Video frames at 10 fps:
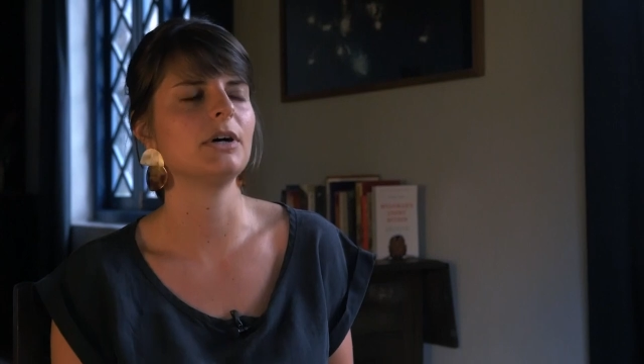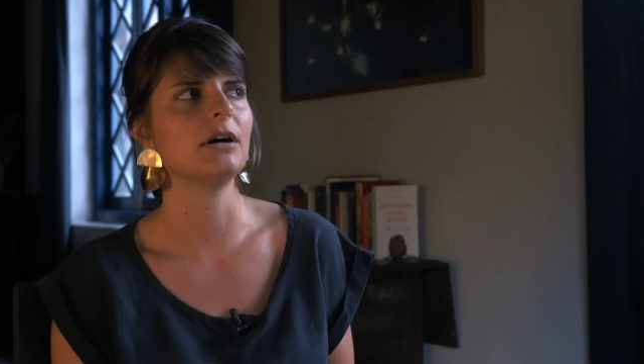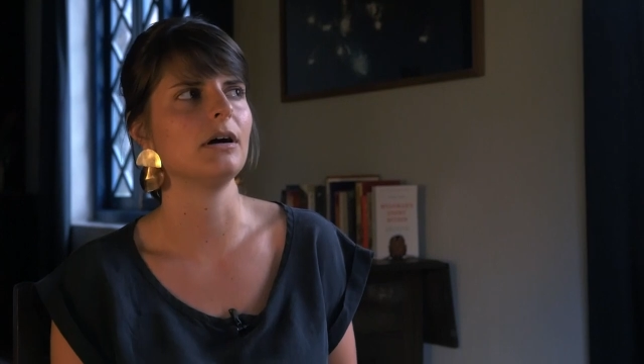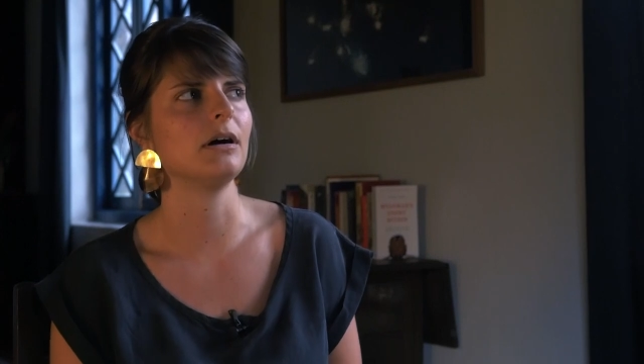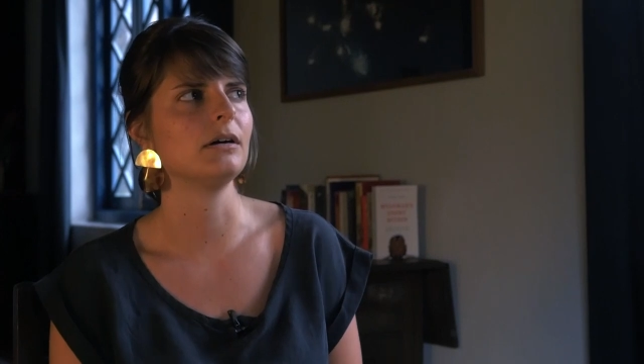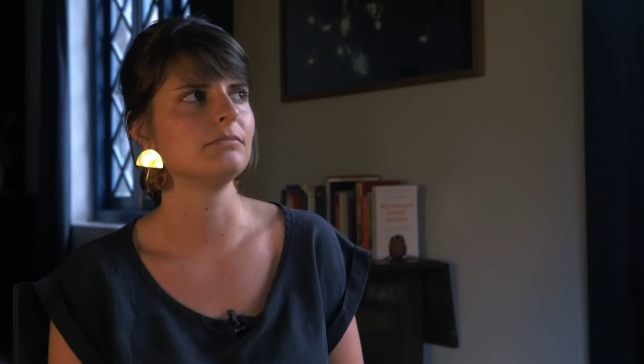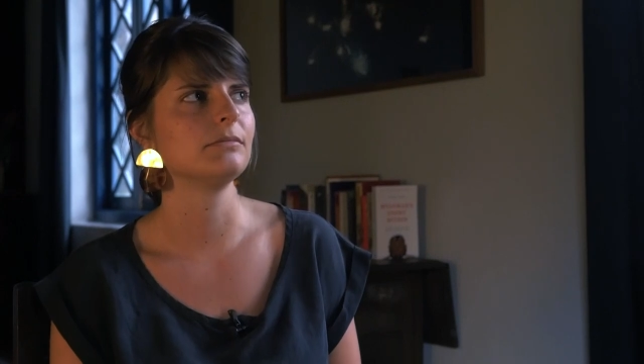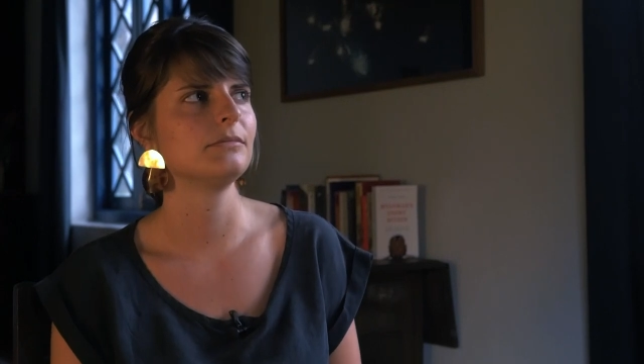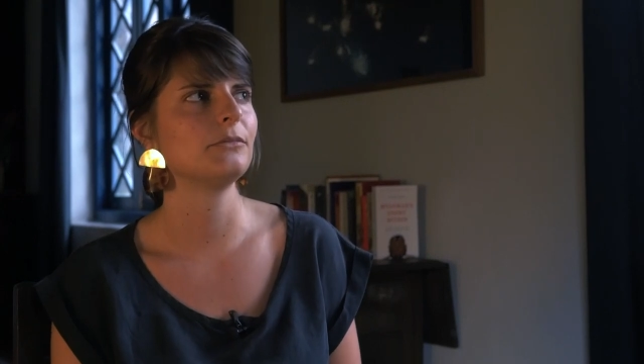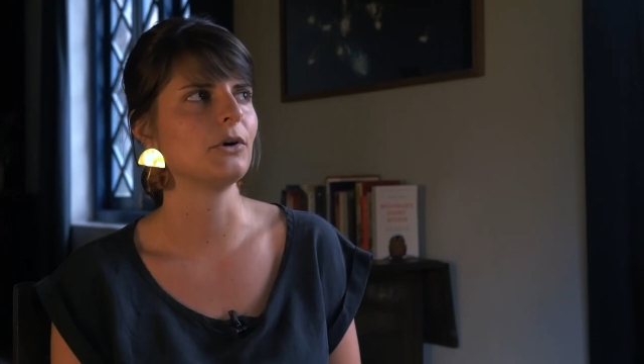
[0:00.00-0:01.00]
uh,
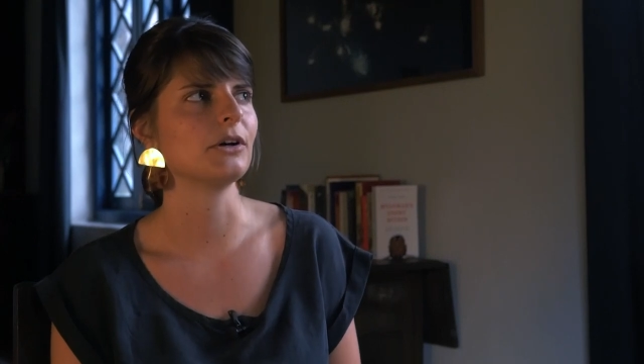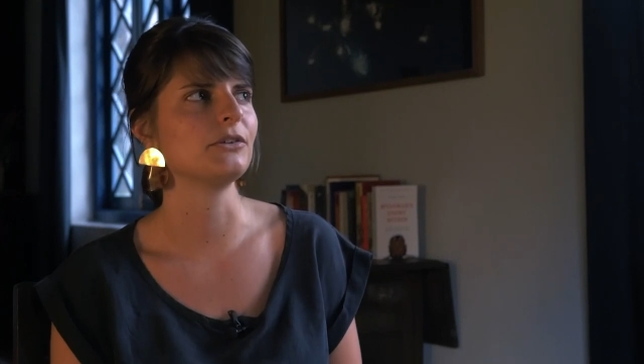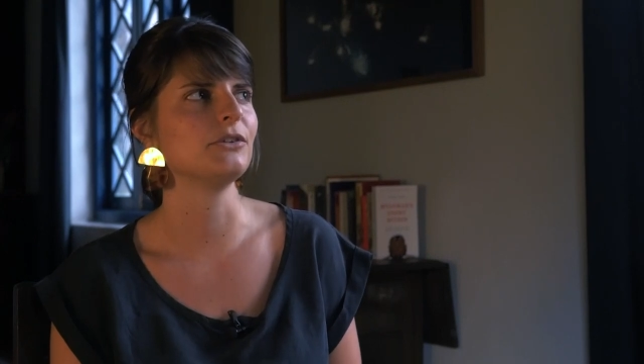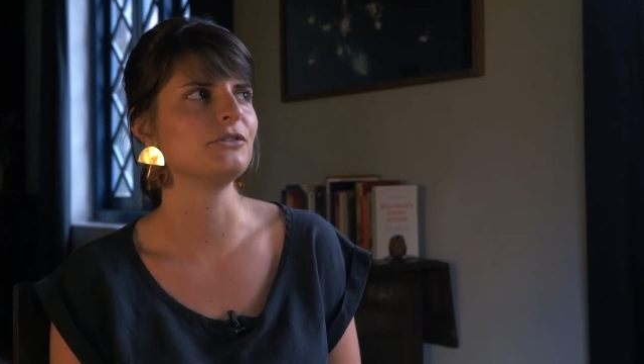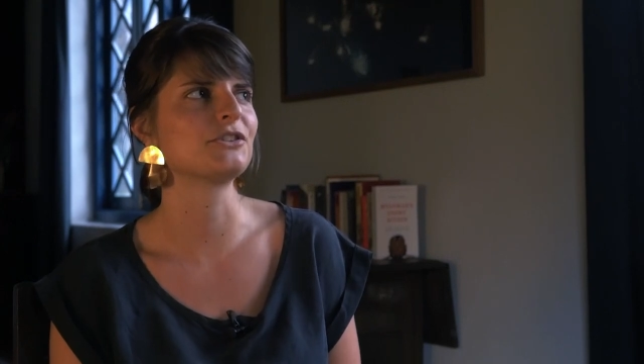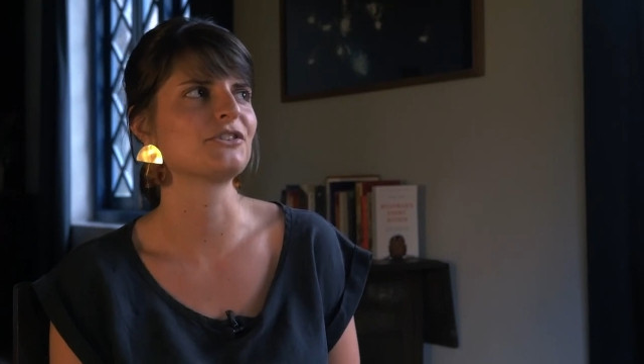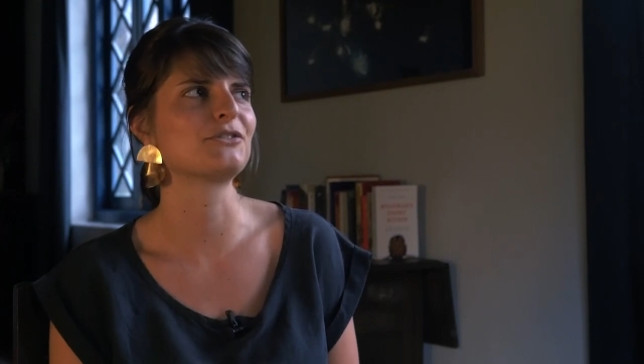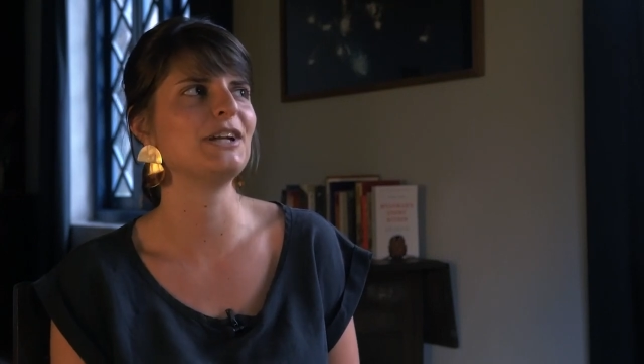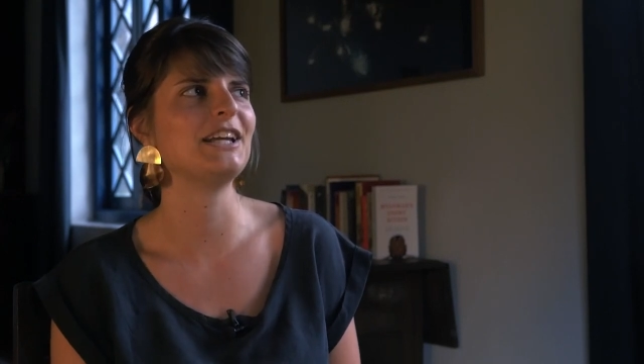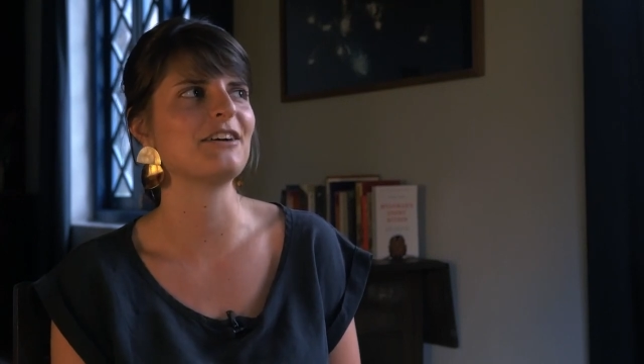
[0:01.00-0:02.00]
well, you
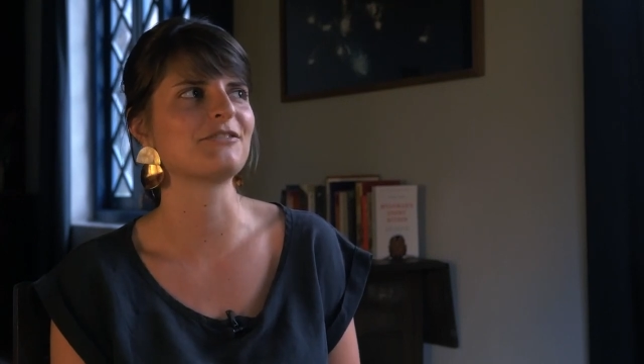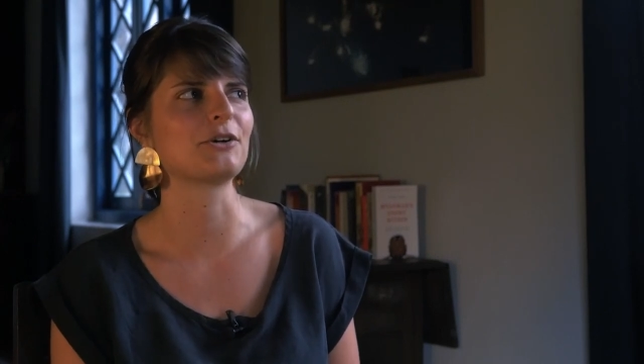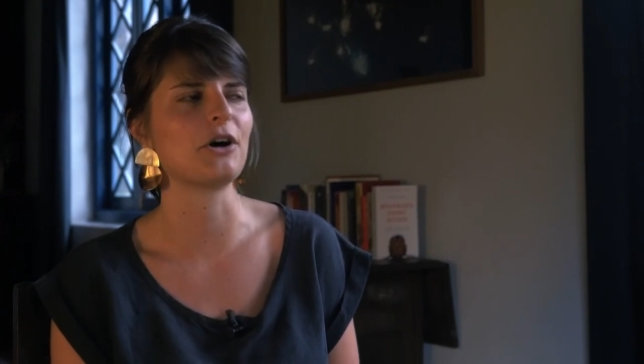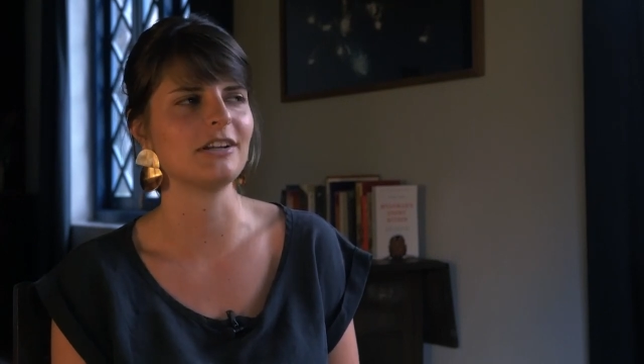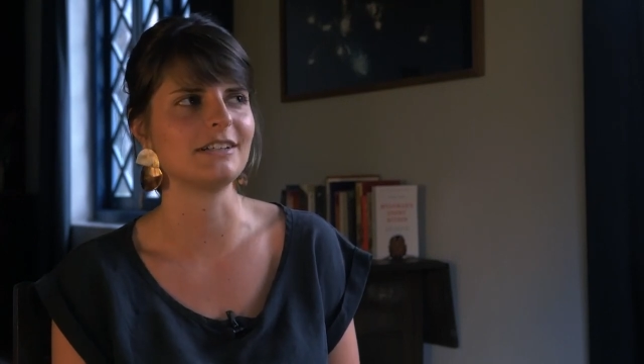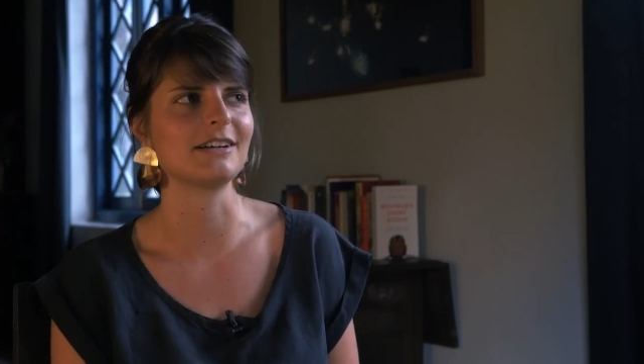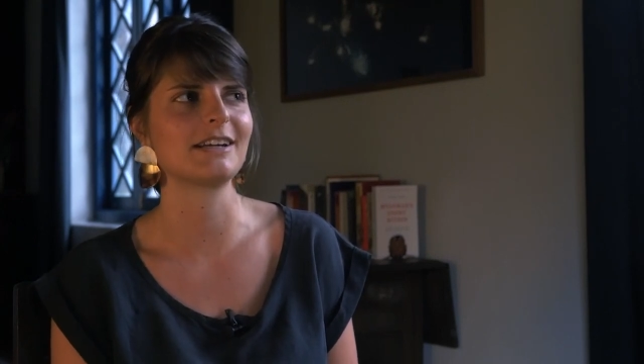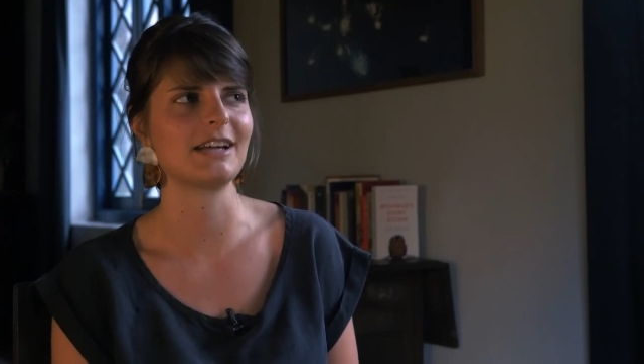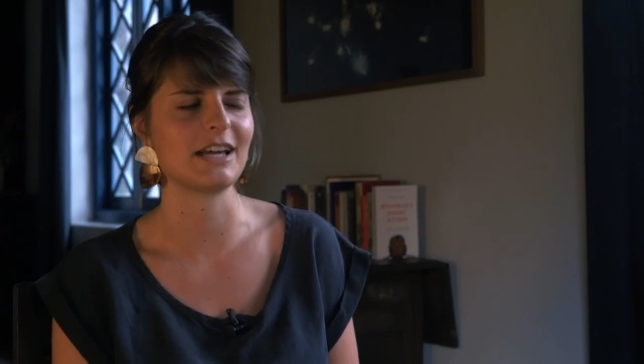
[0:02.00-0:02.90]
just really have to call it a